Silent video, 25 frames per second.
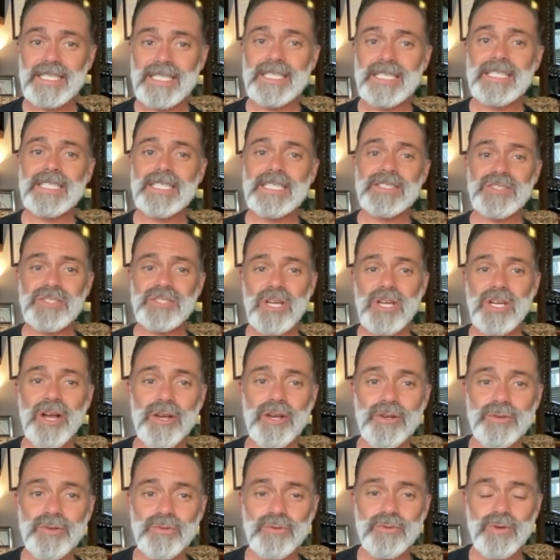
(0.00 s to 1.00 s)
Right.
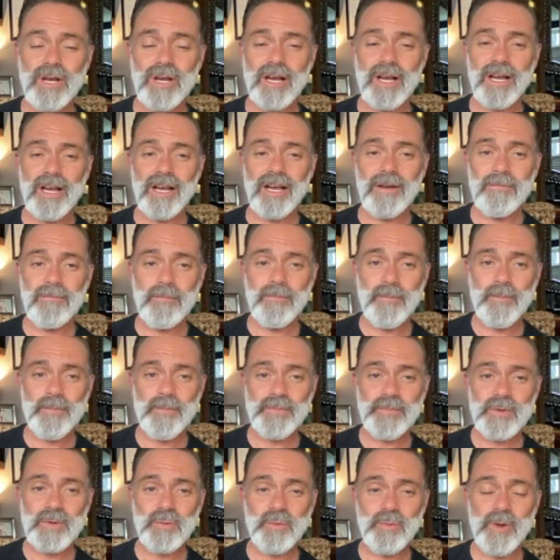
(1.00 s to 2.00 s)
So
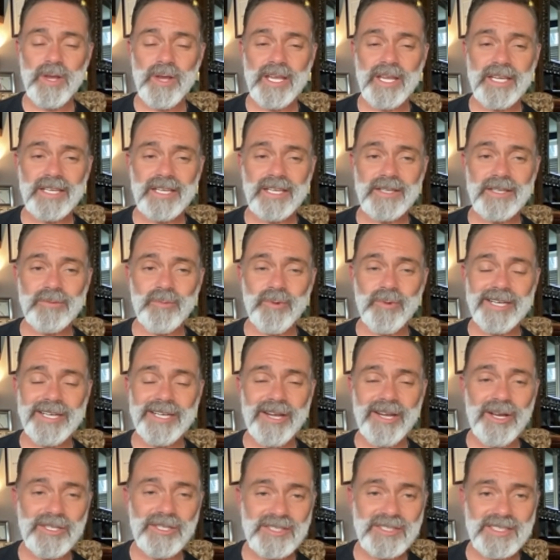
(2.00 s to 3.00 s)
we
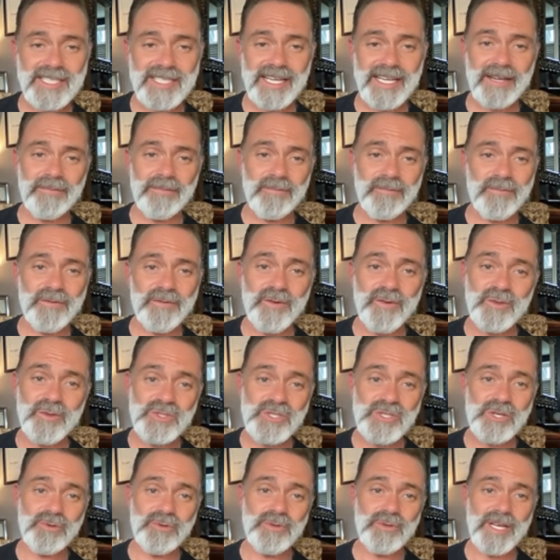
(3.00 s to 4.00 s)
nursed him for
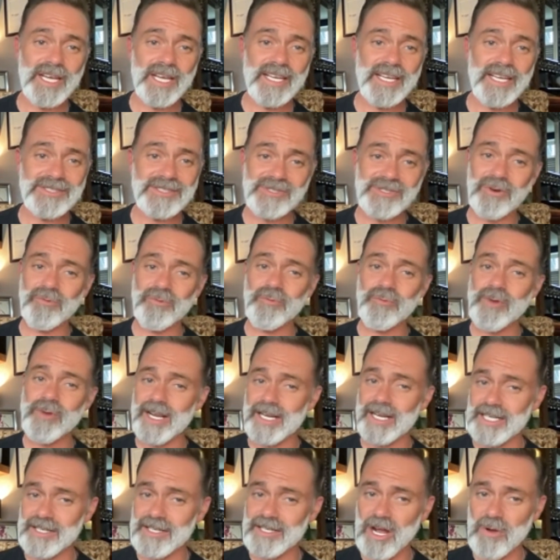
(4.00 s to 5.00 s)
2 years, not
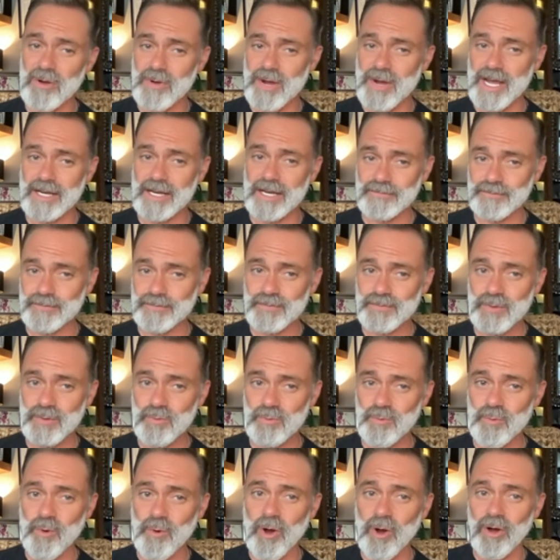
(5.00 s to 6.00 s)
really knowing
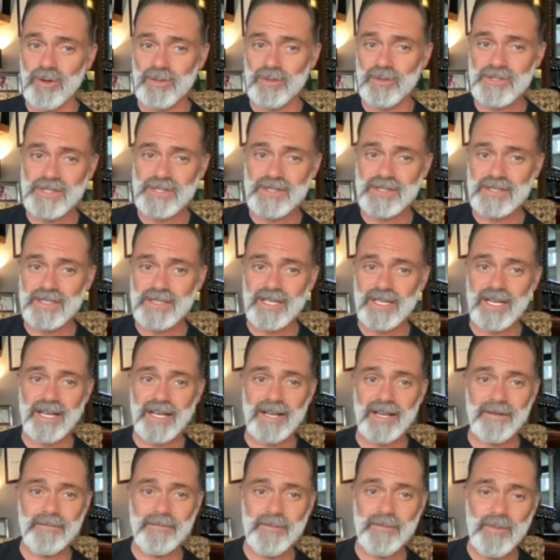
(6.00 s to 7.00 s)
what
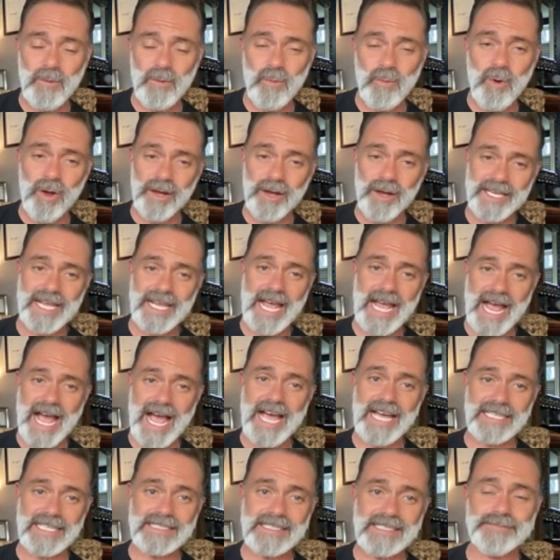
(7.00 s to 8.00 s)
he
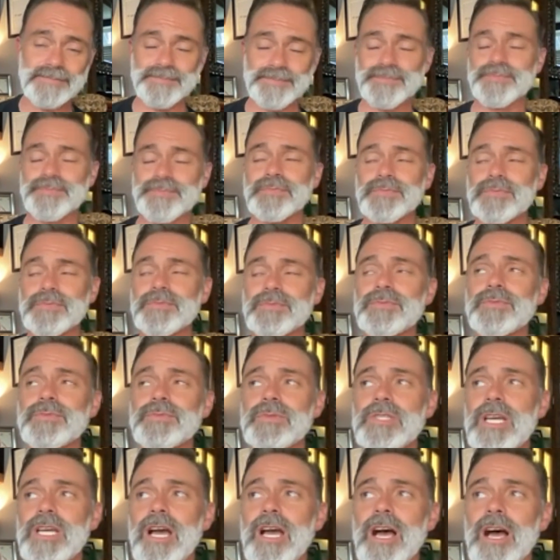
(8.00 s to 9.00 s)
had.
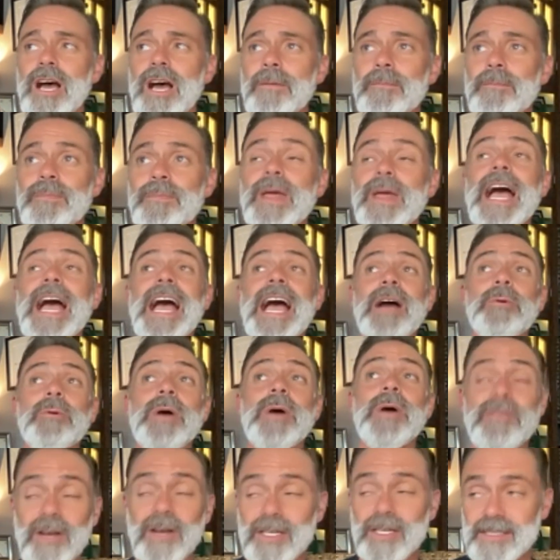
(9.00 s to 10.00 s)

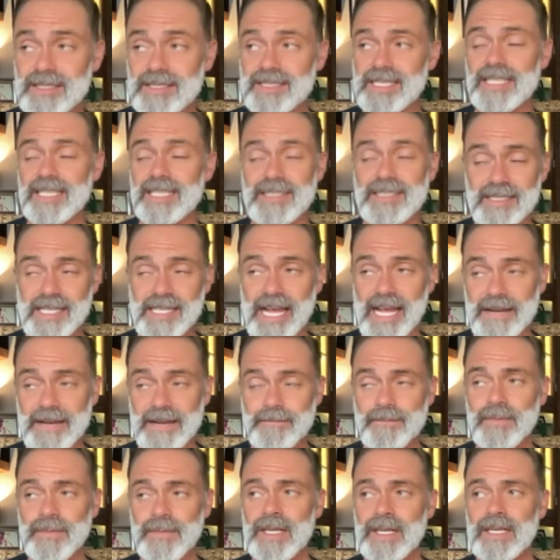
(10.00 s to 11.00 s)
However, since
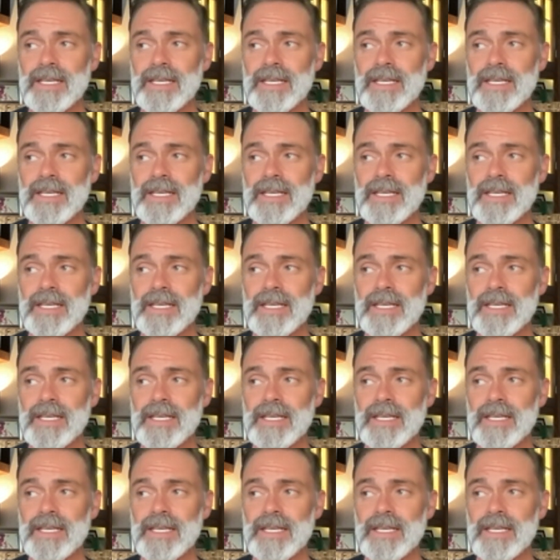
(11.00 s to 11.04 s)
then,